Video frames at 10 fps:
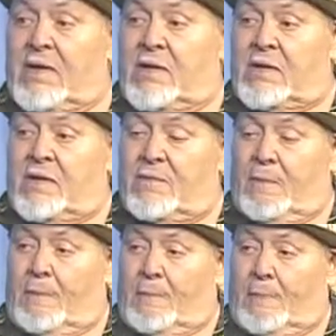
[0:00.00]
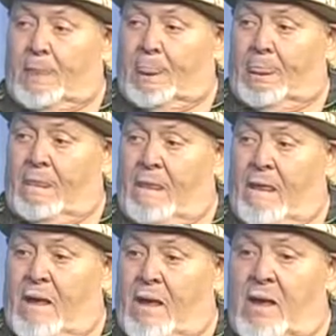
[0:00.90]
And you've observed this in
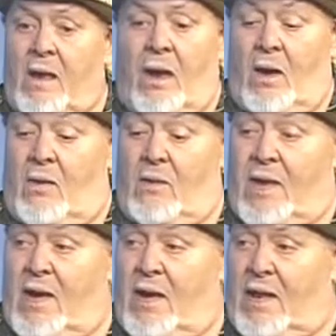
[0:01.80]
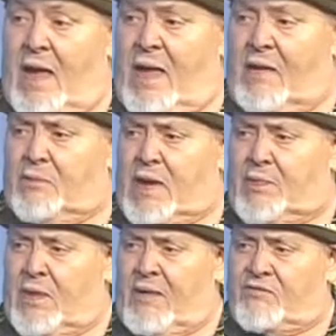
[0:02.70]
other people? Oh, yeah, a lot of
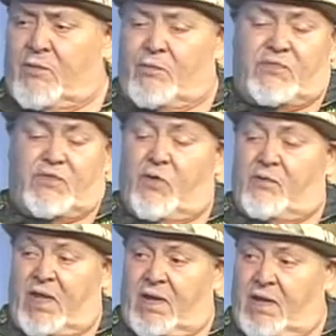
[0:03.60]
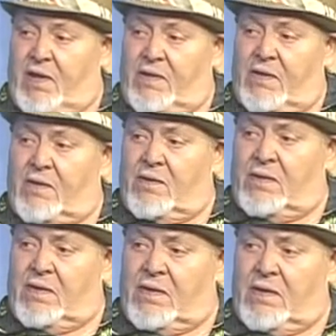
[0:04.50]
people I've observed it in, you know?
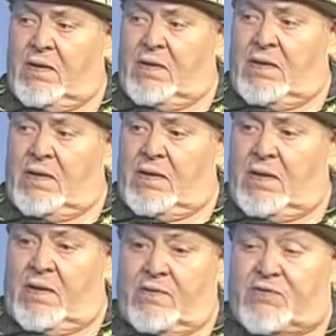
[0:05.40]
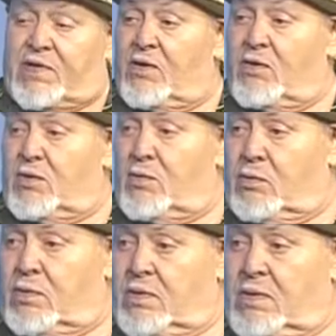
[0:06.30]
Right. Okay. And still
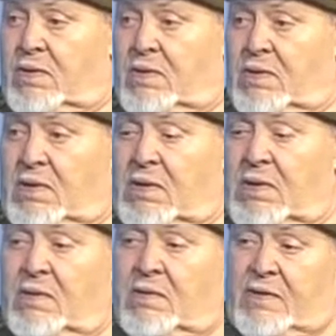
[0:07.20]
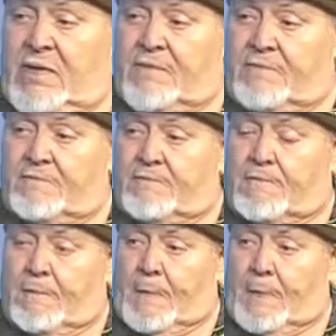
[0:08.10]
do. And still do. And right.
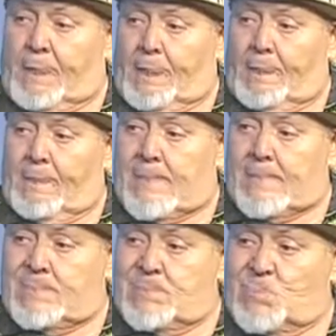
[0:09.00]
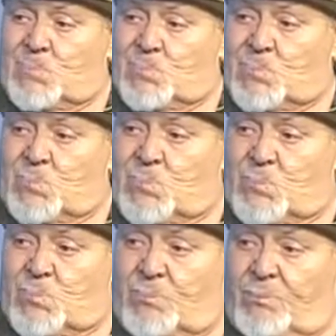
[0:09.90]
Did any of this come from your
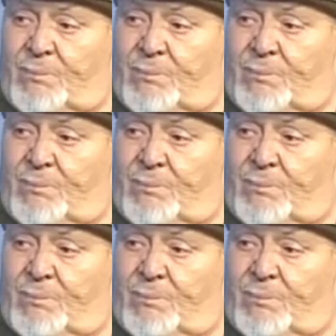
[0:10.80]
own